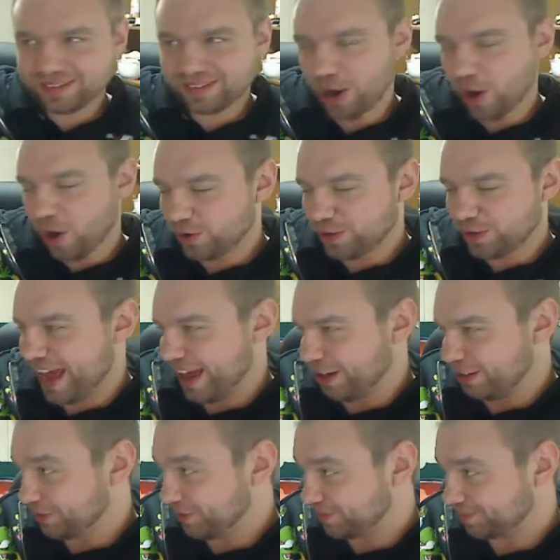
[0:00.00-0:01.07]

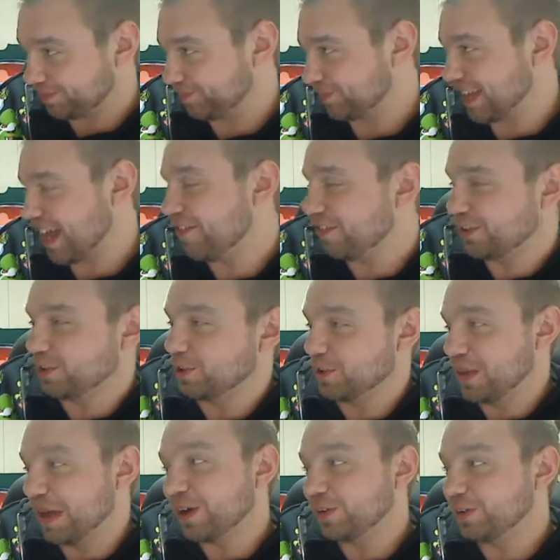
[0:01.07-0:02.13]
O-Town. I have a joke
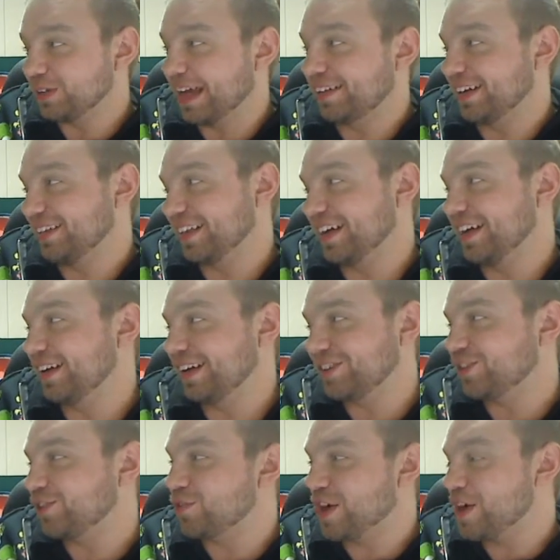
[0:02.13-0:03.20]
about O-Town in there, and
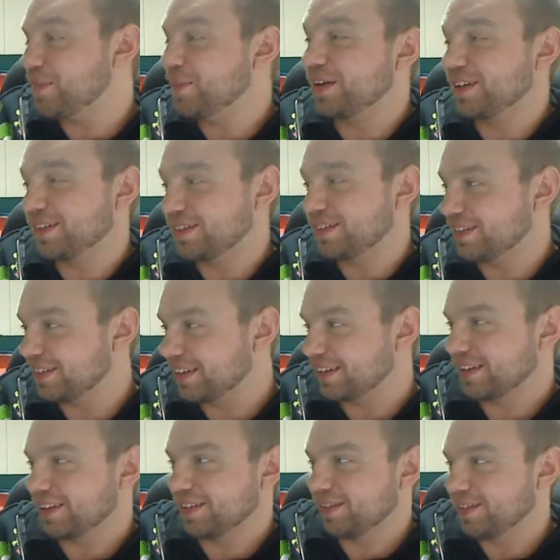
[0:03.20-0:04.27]
it's great because,
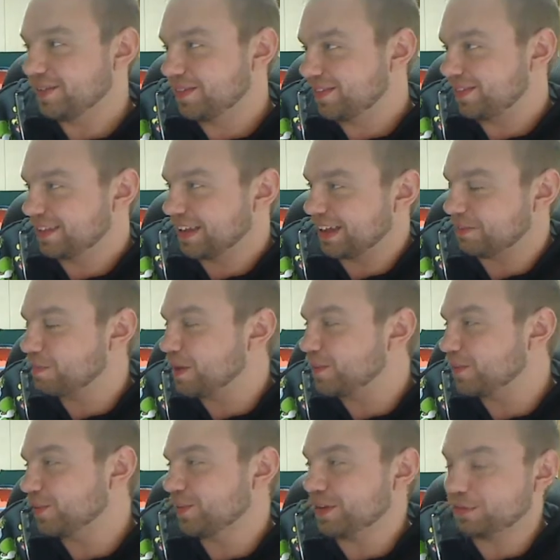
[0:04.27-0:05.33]
like,
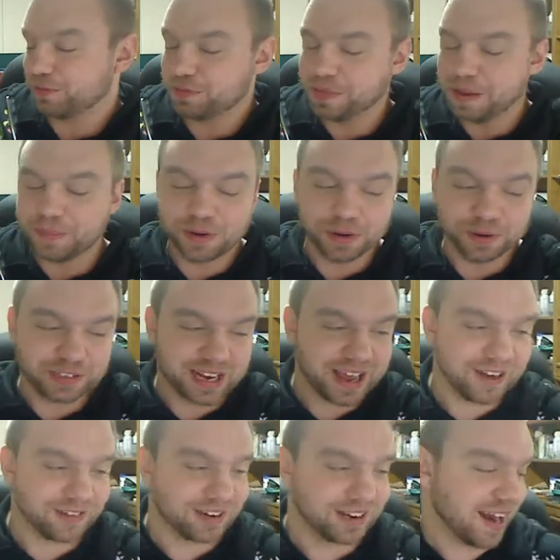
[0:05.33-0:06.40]
people don't even remember
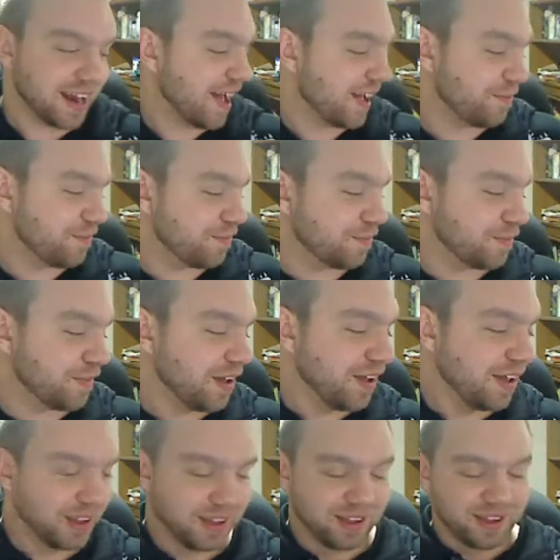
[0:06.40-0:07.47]
O-Town, and I
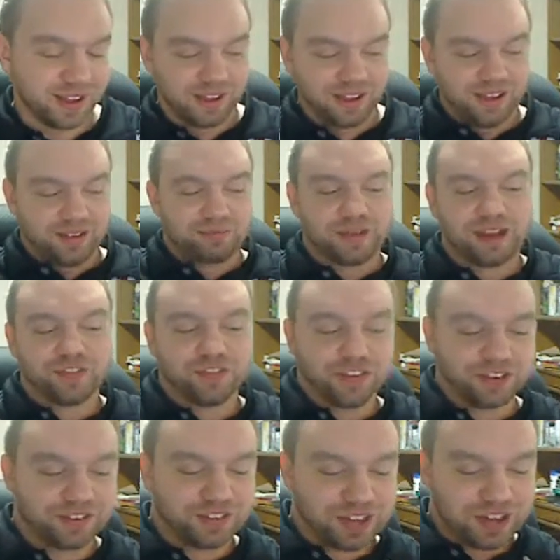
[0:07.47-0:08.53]
made
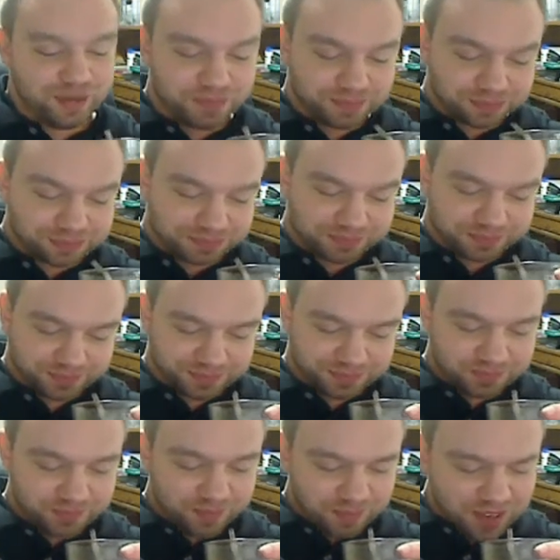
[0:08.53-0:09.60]
fun of them
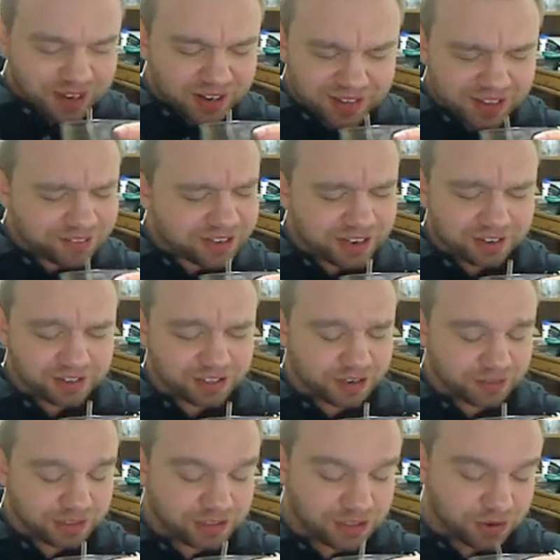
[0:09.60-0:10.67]
11 years ago.
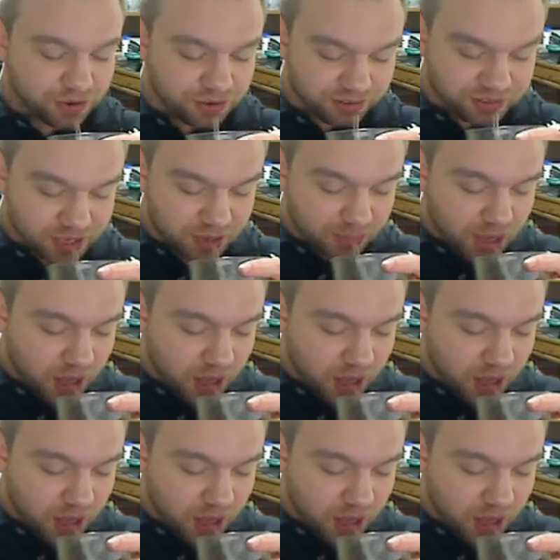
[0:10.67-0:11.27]
The joke holds up.